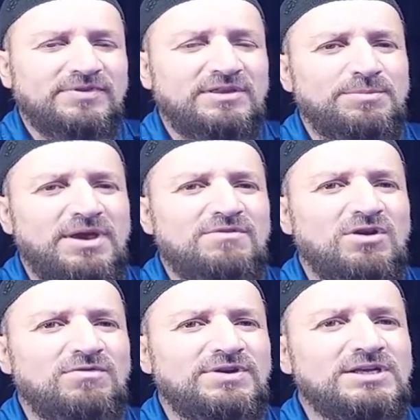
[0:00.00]
The behavior
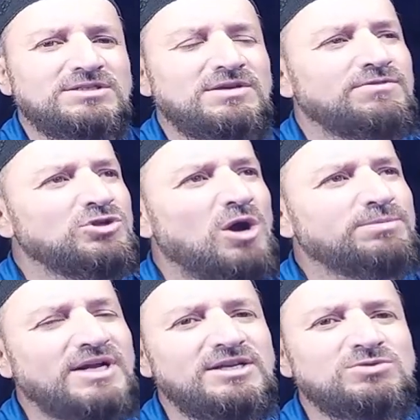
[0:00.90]
of it is, if the top
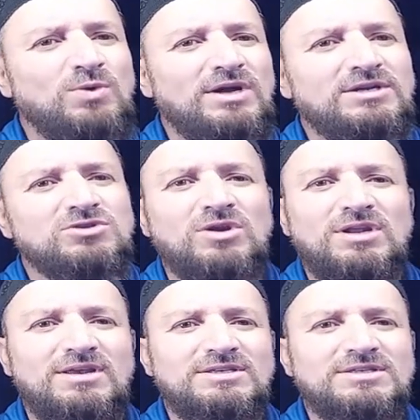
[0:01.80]
side is 1, it's
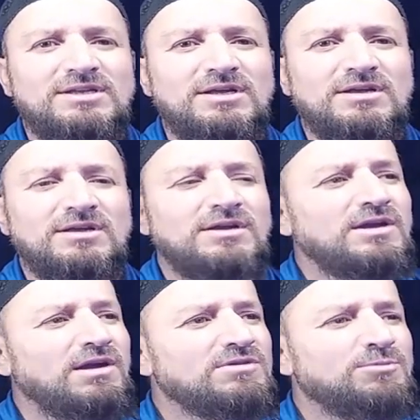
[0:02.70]
gonna reset.
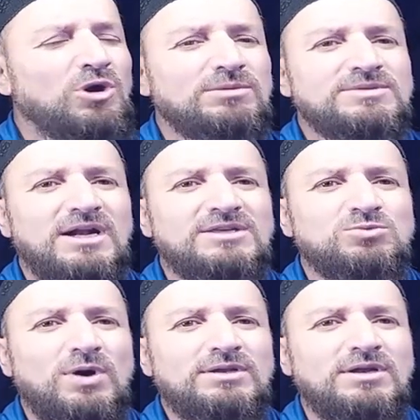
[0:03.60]
If the bottom side
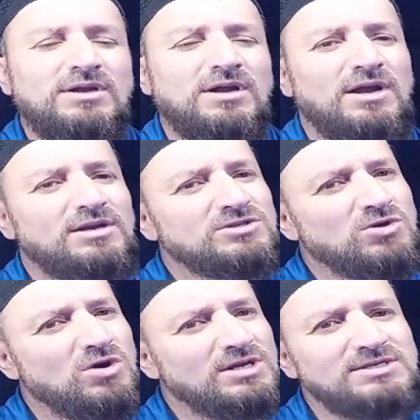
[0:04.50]
is 1, it is
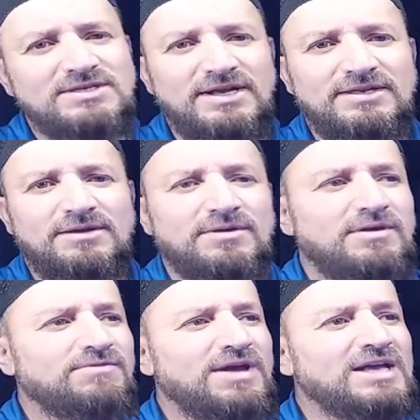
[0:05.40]
gonna set.
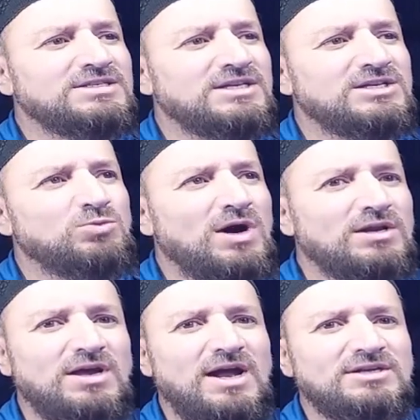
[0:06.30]
If S it is
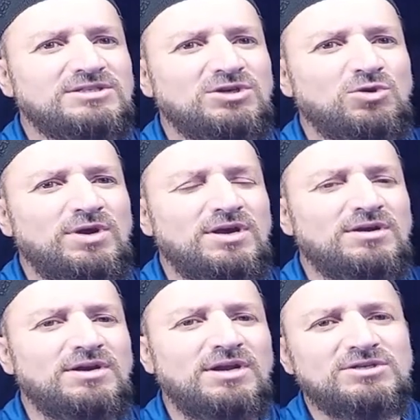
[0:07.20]
1 and 0
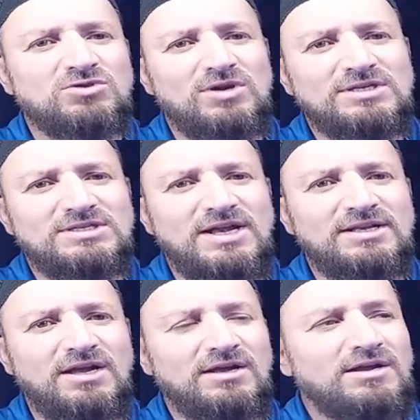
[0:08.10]
here, it is gonna
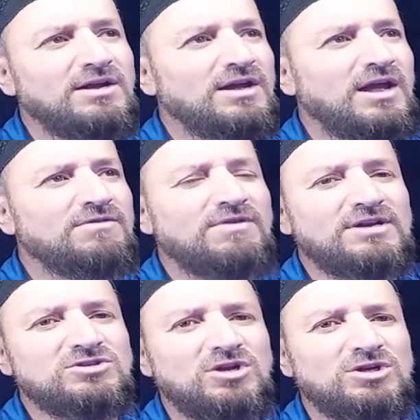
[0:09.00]
set. If
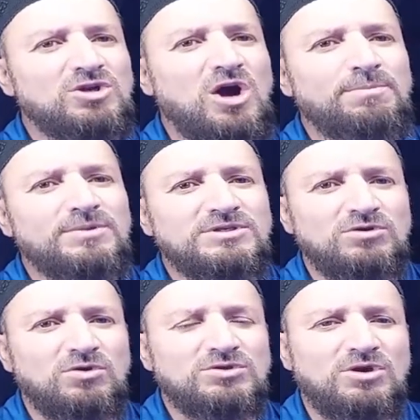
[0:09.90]
1 is on a top,
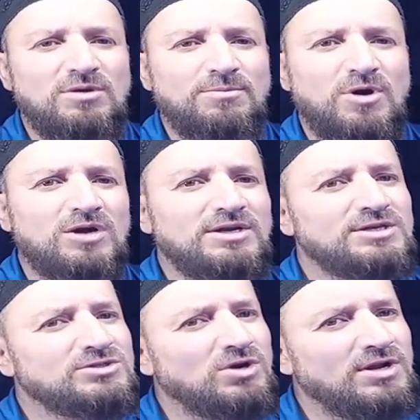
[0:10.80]
0 is on a
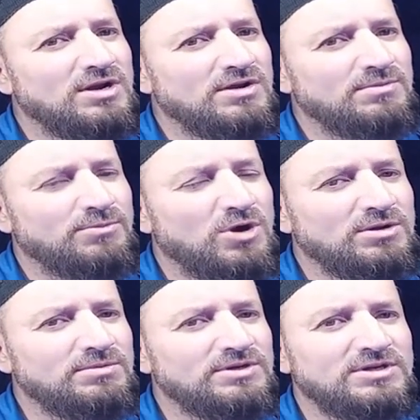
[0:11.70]

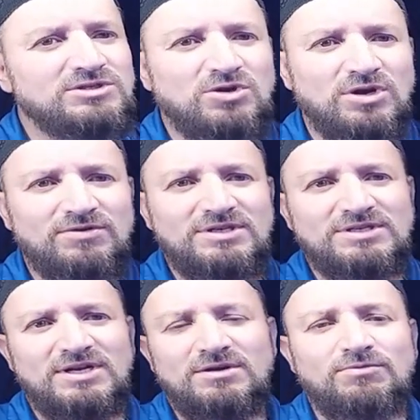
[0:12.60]
bottom is gonna
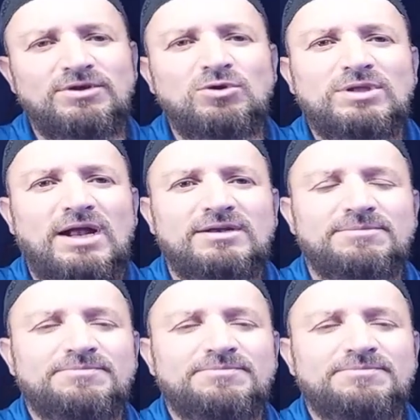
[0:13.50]
reset. We know that.